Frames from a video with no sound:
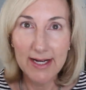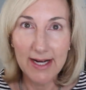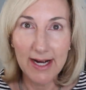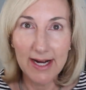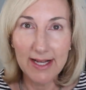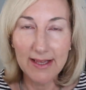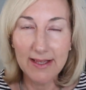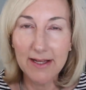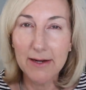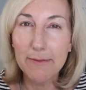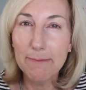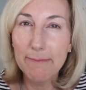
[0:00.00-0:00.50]

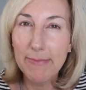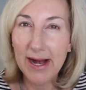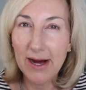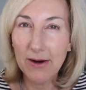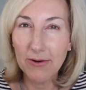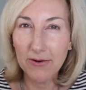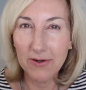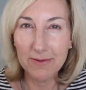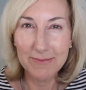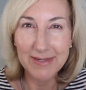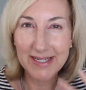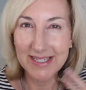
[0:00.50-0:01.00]
I love
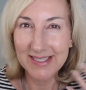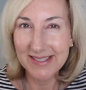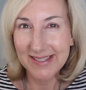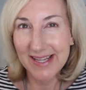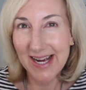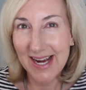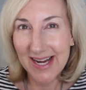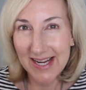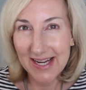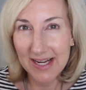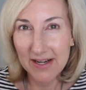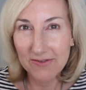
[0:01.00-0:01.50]
powder because
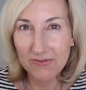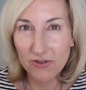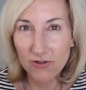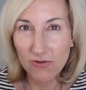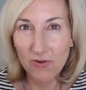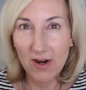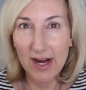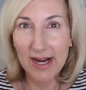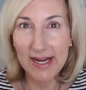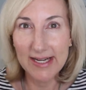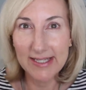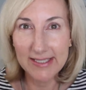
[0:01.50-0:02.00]
I have
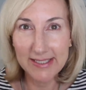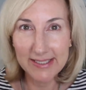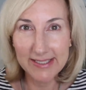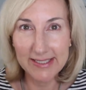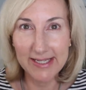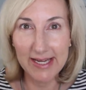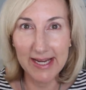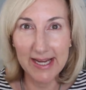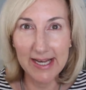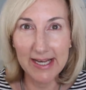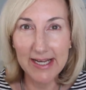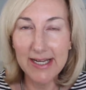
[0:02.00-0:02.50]
dry
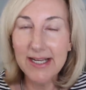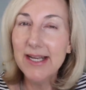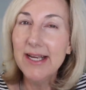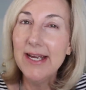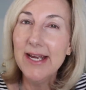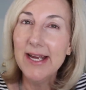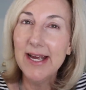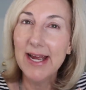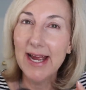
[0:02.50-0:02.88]
skin.